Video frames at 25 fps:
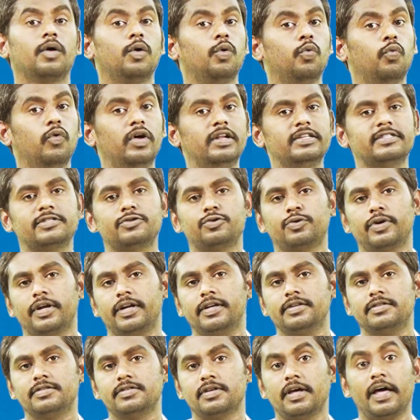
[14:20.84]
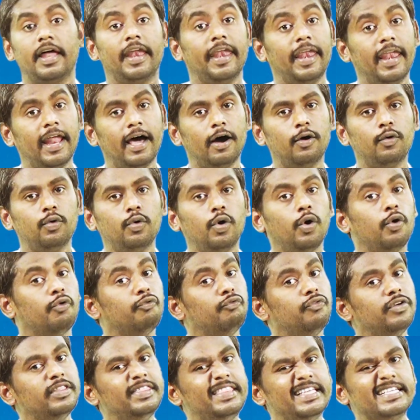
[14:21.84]
Well students, now
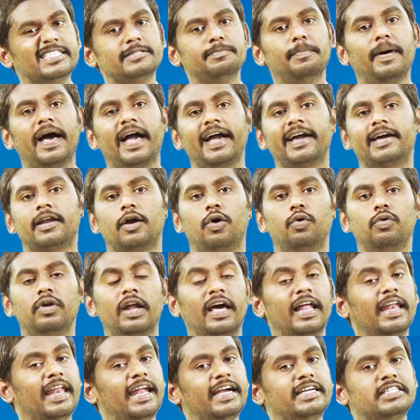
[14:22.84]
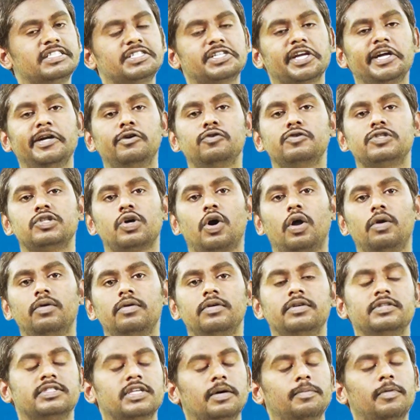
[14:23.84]
with this background, let us try to solve
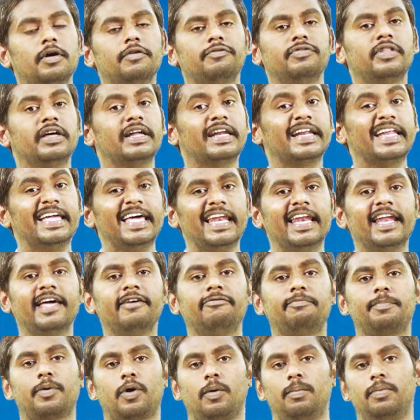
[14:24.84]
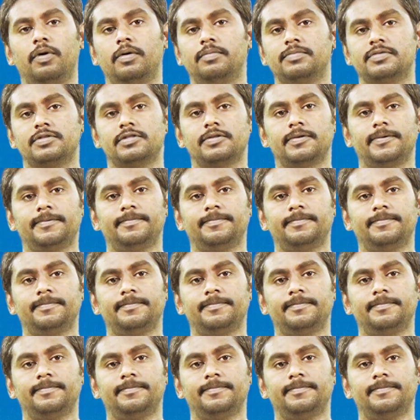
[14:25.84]
some of the real life problems.